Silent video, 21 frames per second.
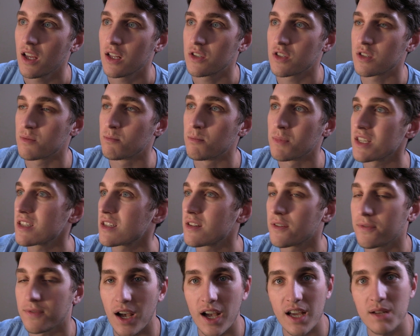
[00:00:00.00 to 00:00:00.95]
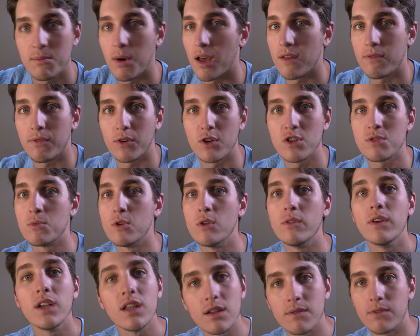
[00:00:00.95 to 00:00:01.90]
just mystified by the first
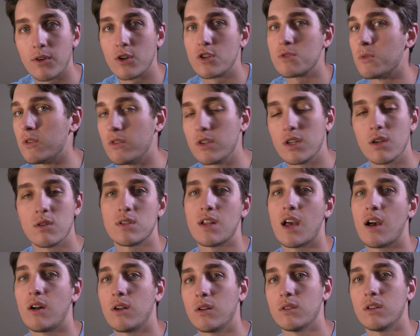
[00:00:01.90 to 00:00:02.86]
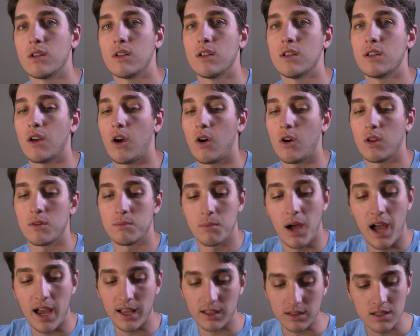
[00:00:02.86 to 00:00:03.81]
movie, and the first movie goes down on
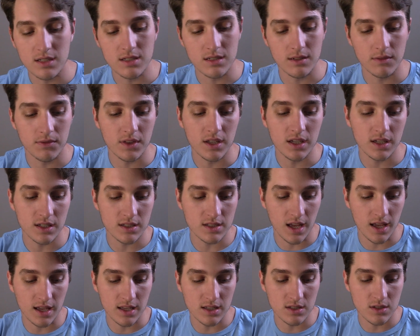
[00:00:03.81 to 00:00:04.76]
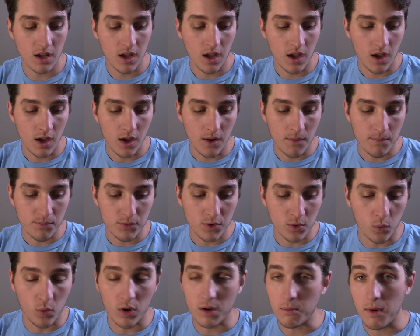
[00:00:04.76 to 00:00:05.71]
my list of things as
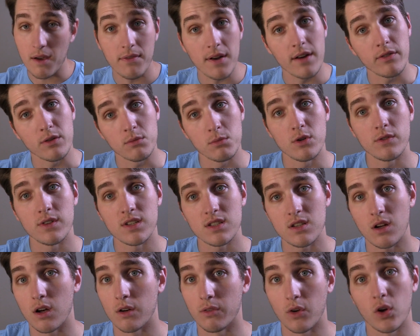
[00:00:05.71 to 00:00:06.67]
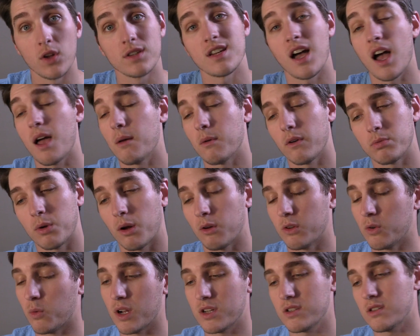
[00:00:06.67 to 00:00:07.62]
one of my favorite movies of all time. I've
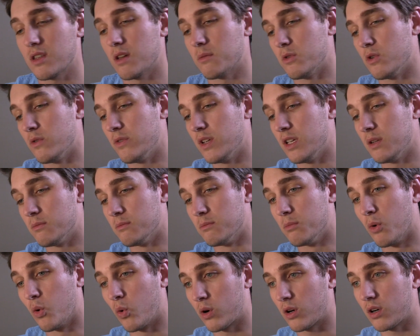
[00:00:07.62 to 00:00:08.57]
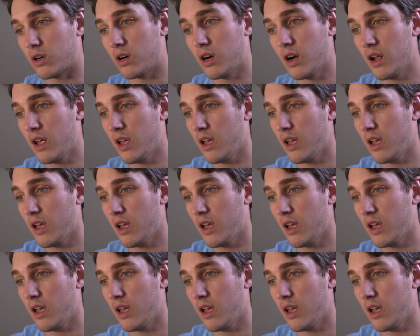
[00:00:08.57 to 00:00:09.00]
probably watched that movie more